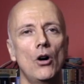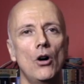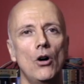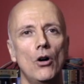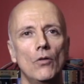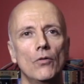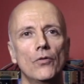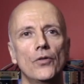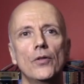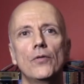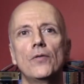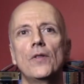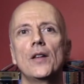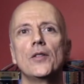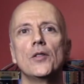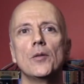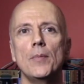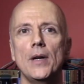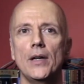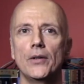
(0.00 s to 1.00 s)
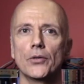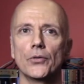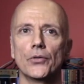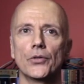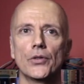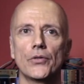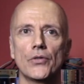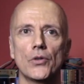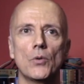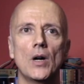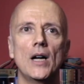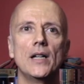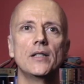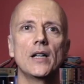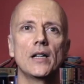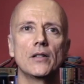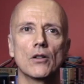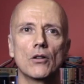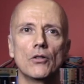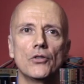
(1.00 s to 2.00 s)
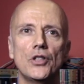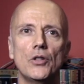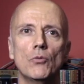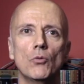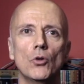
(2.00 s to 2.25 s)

of the fundamentals of the way technology